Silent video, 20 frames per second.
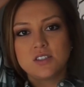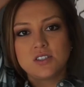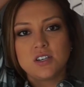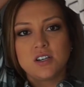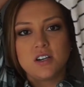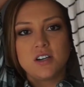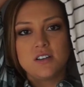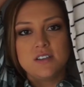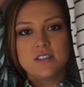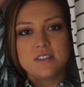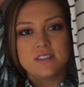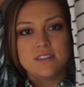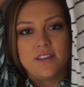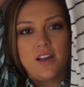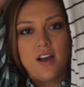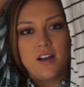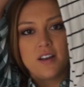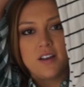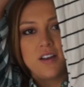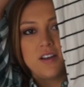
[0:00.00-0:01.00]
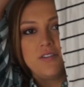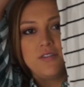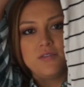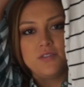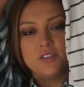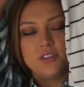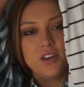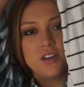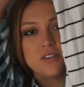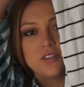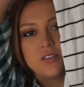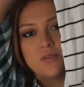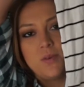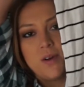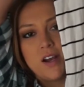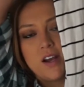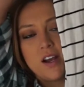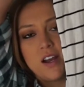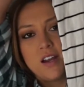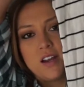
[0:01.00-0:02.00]
shirt, and it's long enough, you know, to
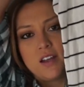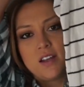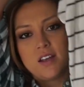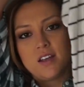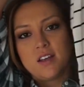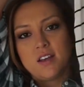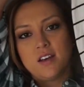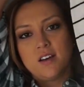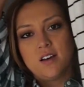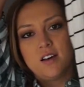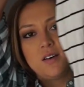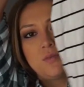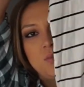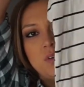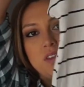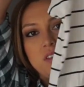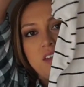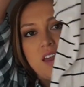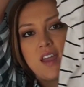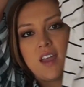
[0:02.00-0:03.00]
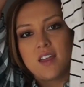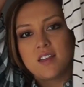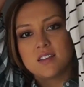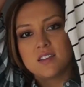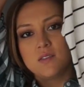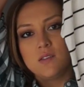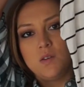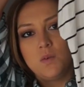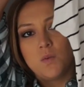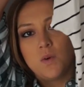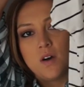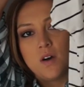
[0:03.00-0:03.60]
wear it with leggings if you